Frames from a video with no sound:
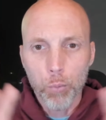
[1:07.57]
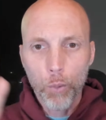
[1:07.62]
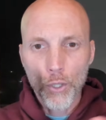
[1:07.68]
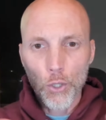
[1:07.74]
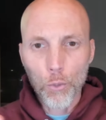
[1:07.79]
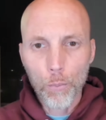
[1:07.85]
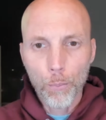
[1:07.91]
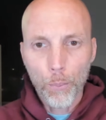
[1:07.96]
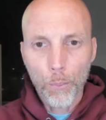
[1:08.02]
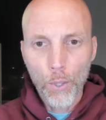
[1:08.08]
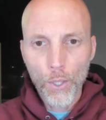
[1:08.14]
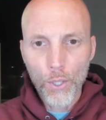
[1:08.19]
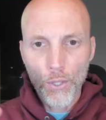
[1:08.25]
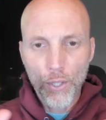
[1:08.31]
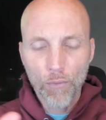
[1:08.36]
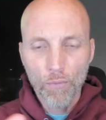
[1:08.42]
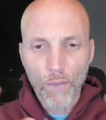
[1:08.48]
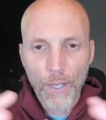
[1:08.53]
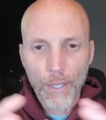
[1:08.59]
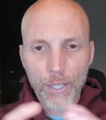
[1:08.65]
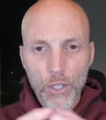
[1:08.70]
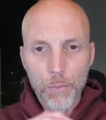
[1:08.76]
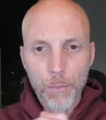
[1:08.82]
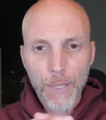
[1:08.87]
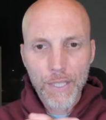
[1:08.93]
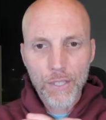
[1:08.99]
when you put the
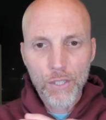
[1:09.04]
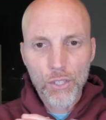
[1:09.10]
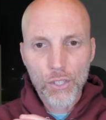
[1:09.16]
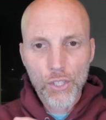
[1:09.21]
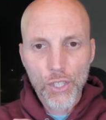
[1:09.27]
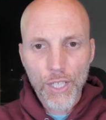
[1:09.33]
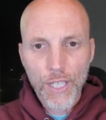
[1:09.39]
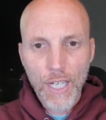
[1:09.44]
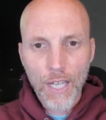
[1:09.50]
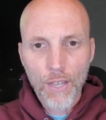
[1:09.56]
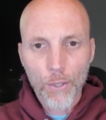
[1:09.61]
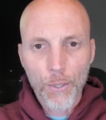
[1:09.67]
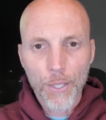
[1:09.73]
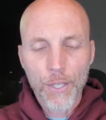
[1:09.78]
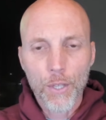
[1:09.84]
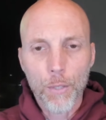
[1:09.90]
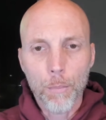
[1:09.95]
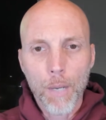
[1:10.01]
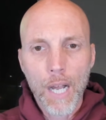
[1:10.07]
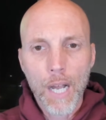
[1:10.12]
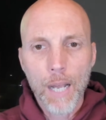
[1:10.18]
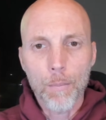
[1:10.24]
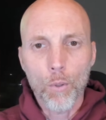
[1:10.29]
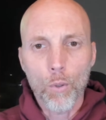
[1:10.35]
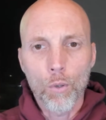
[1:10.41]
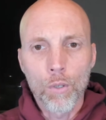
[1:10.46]
various pieces together in the
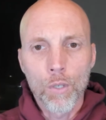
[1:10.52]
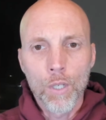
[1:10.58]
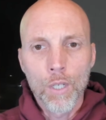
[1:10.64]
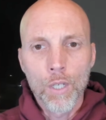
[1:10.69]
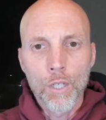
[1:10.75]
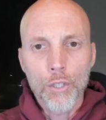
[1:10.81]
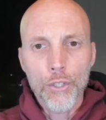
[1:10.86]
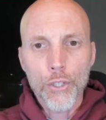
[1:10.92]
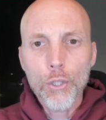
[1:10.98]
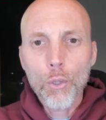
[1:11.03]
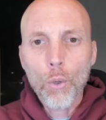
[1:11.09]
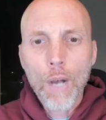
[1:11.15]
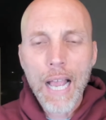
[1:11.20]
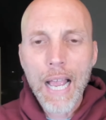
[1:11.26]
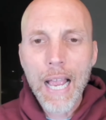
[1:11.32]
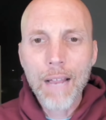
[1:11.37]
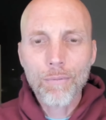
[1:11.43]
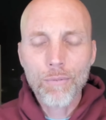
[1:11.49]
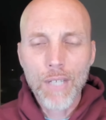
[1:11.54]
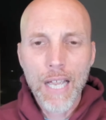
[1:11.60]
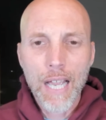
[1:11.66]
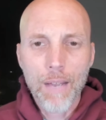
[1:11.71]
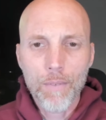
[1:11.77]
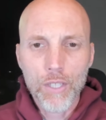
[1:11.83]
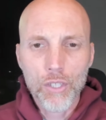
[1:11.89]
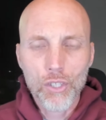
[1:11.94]
Bible. You don't have to
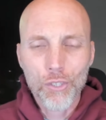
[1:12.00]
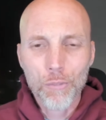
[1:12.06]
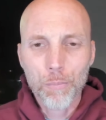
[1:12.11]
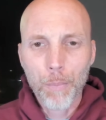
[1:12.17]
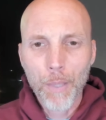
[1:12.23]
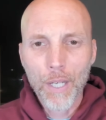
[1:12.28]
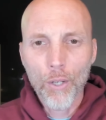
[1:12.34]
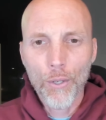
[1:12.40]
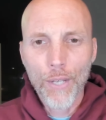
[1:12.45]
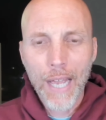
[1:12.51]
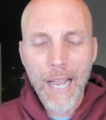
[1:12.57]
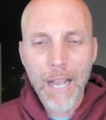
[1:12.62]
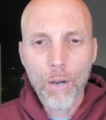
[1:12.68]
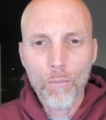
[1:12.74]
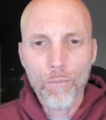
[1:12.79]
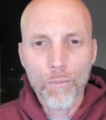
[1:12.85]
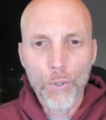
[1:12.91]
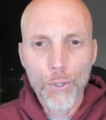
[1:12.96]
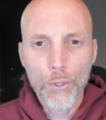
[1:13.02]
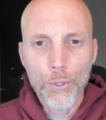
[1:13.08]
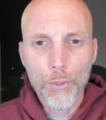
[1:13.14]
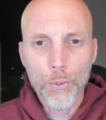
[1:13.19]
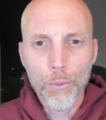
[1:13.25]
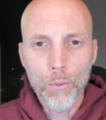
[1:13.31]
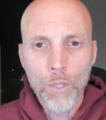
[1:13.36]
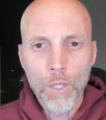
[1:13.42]
have it spelled out for
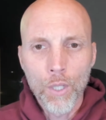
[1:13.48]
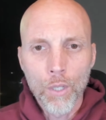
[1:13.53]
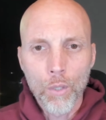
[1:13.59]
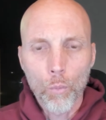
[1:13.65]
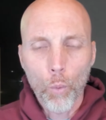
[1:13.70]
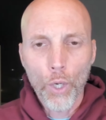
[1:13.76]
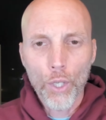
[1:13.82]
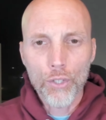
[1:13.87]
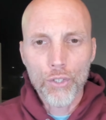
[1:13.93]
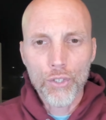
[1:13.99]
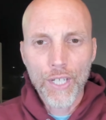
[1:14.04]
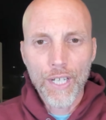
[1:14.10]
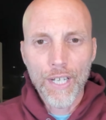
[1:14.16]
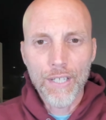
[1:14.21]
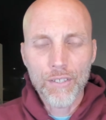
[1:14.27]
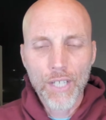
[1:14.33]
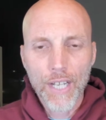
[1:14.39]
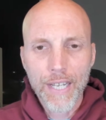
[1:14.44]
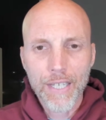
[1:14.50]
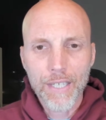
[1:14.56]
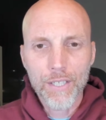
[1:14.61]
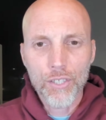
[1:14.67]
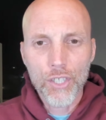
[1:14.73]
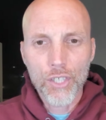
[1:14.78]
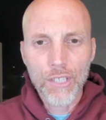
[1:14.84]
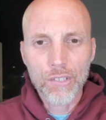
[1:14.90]
you where it says,
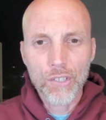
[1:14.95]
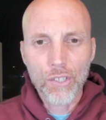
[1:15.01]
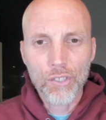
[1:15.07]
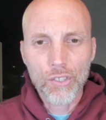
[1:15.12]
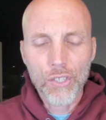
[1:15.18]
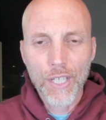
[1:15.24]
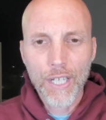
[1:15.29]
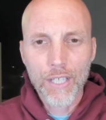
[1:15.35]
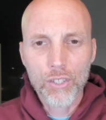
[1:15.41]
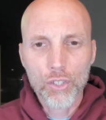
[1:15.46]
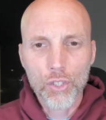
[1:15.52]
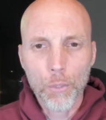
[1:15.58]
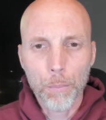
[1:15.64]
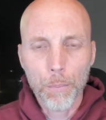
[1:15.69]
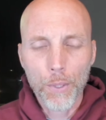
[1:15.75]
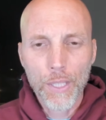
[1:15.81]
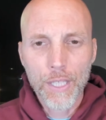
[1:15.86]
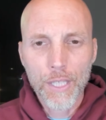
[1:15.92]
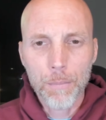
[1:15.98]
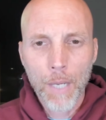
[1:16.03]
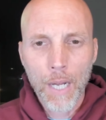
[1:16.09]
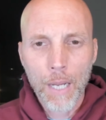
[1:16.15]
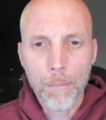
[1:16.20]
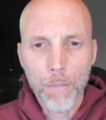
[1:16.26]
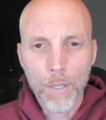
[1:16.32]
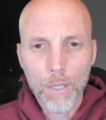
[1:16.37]
and Jesus says to plead
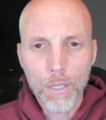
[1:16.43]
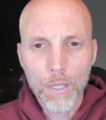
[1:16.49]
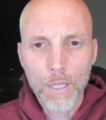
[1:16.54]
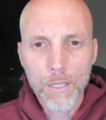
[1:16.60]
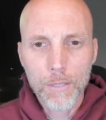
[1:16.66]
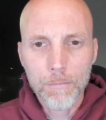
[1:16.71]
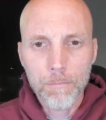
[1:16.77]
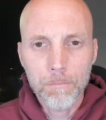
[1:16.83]
my blood.